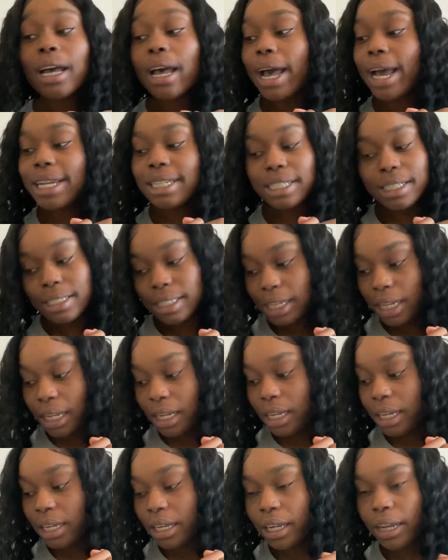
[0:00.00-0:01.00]
I just
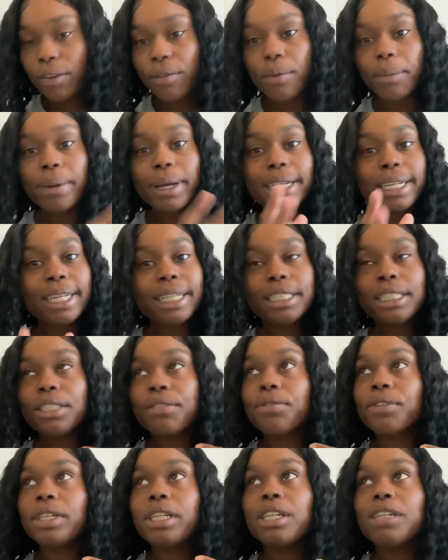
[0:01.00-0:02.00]
can't. Everybody has
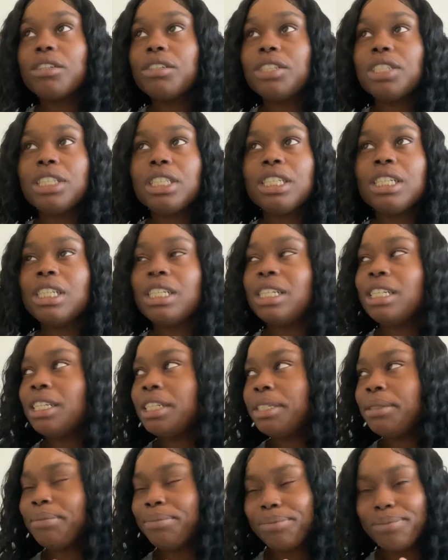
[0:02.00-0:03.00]
different energy, and
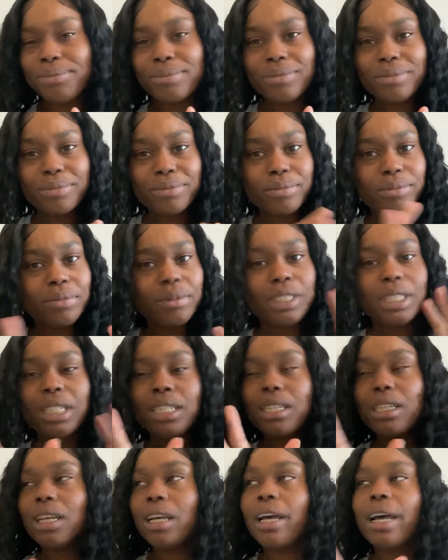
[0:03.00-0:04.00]
then
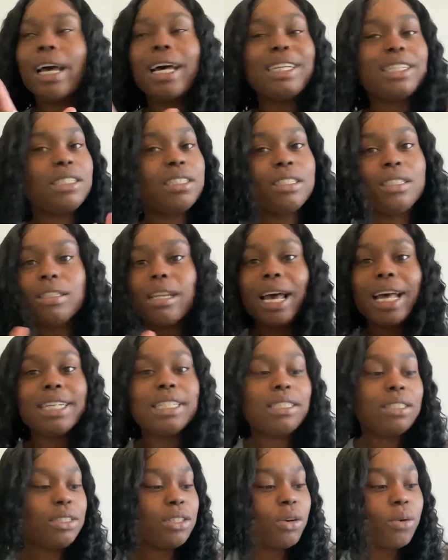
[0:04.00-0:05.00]
I
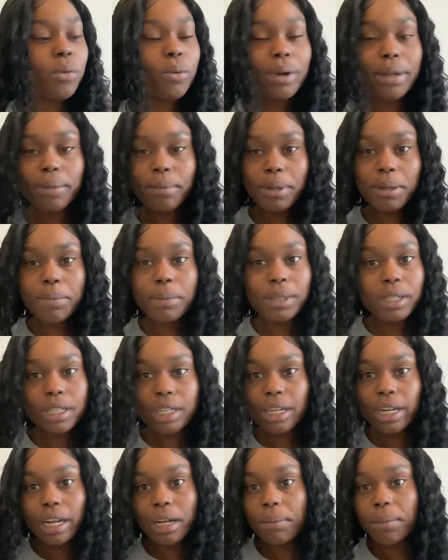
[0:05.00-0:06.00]
just don't want people in
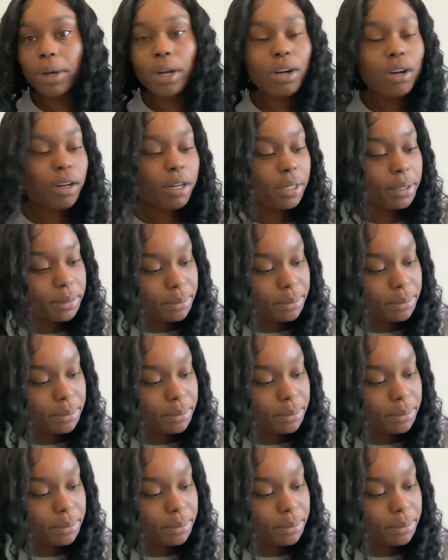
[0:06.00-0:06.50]
and out of my car.